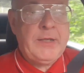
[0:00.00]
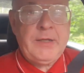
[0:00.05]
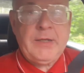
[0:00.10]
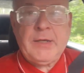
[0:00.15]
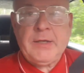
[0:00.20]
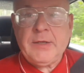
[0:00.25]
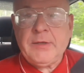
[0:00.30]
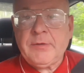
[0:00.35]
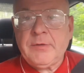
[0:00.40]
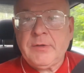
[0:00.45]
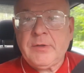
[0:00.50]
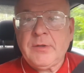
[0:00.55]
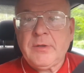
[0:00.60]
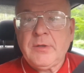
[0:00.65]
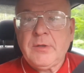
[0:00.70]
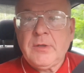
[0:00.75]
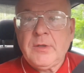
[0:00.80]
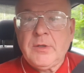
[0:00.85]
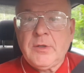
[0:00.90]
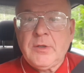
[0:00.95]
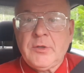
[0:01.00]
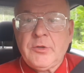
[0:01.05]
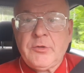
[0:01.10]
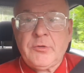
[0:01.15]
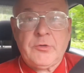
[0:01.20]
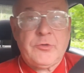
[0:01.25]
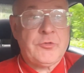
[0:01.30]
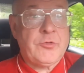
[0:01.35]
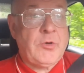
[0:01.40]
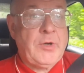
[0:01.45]
you
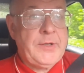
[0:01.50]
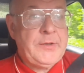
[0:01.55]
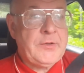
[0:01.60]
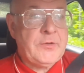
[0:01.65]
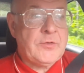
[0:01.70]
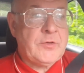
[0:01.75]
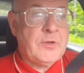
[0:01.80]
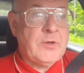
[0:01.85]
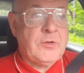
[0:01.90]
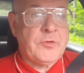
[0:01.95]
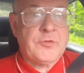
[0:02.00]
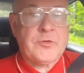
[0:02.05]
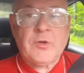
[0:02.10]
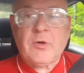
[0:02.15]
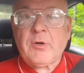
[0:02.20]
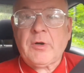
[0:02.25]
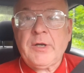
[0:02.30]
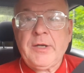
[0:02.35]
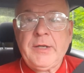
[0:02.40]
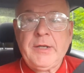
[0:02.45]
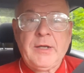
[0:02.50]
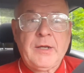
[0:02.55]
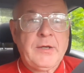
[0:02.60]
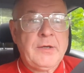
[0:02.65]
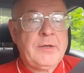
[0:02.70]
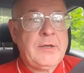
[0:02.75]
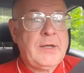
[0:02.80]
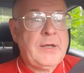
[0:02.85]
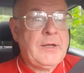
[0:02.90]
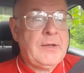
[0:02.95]
enjoyed this little story on
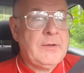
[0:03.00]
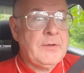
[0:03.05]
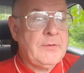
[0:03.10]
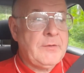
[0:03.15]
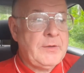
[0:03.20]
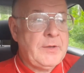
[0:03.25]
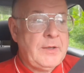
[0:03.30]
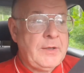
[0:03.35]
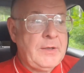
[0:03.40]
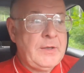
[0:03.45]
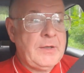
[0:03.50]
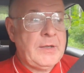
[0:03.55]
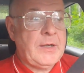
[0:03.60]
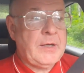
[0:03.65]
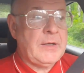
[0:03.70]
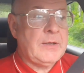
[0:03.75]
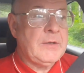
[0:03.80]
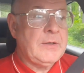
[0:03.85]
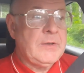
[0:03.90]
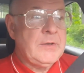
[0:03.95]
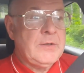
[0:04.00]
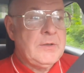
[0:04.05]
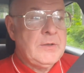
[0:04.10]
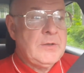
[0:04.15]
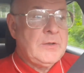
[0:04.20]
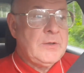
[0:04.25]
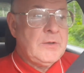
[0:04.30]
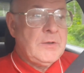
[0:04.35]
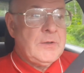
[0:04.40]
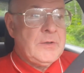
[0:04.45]
the
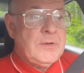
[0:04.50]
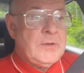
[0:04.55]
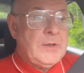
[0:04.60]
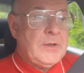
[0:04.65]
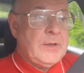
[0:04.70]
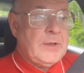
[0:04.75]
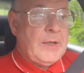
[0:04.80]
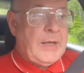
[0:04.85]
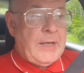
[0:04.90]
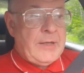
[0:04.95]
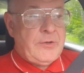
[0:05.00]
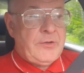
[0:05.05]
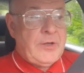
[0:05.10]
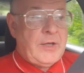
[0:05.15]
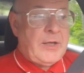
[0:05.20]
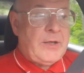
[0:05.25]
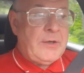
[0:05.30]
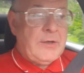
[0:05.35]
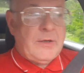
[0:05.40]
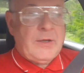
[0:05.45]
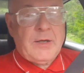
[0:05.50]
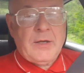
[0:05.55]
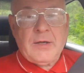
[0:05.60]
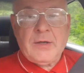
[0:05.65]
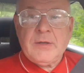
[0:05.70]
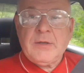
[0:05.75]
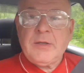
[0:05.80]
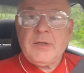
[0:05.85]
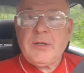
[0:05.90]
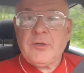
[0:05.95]
Etienne
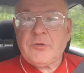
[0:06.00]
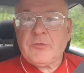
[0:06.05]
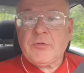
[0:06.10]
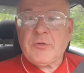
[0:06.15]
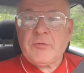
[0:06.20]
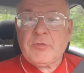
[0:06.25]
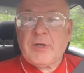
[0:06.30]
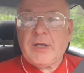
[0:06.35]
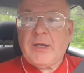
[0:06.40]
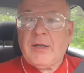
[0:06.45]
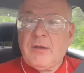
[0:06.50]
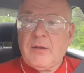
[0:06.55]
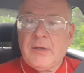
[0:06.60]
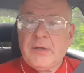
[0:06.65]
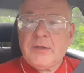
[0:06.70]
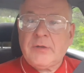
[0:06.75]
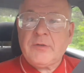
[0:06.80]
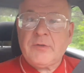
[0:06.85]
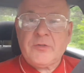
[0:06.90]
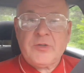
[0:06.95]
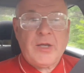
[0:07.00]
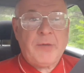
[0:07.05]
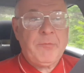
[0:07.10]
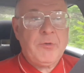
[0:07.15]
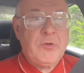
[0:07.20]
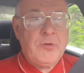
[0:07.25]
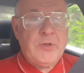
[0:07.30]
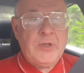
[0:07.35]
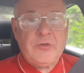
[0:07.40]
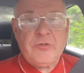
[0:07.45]
History Trail in
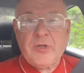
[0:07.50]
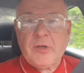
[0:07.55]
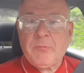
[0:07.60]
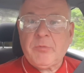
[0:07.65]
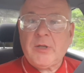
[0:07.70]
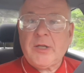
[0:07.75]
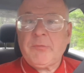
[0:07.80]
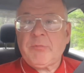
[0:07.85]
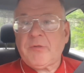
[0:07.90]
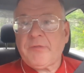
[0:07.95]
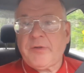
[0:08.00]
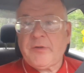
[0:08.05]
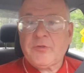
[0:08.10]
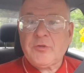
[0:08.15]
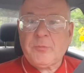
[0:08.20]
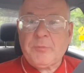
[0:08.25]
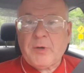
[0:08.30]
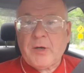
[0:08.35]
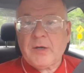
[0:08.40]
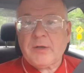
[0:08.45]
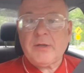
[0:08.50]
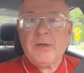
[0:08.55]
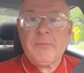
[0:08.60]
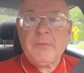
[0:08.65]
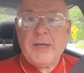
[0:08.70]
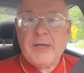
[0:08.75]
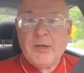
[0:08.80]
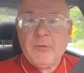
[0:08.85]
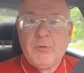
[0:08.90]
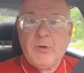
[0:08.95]
Samuel D. Champlain Provincial Park near
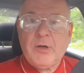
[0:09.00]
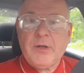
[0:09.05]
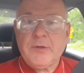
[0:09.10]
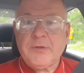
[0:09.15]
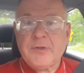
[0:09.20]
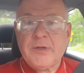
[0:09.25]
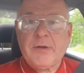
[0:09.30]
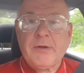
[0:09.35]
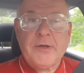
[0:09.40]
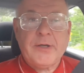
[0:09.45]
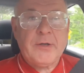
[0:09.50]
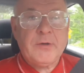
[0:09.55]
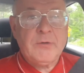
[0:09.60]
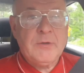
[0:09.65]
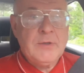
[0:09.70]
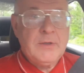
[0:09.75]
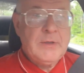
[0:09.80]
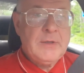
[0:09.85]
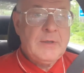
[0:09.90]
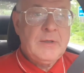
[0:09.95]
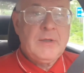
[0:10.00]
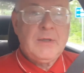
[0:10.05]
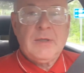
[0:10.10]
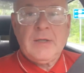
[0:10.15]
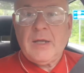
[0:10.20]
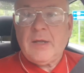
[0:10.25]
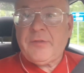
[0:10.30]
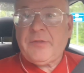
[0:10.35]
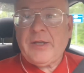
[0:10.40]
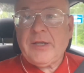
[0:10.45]
Mattawa, Ontario.
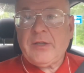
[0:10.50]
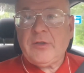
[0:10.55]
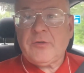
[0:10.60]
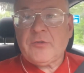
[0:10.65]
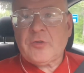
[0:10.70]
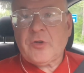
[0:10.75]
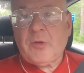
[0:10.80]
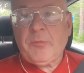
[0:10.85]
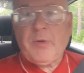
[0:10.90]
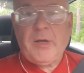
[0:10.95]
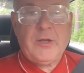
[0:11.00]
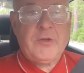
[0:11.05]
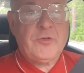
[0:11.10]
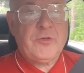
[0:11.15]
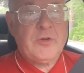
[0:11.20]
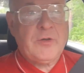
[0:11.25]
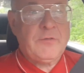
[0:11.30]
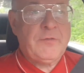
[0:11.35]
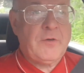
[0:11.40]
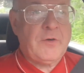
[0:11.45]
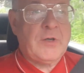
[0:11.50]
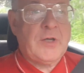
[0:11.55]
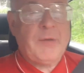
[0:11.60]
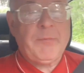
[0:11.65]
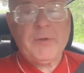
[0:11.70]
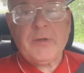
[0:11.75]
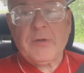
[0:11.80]
Thank you so much for coming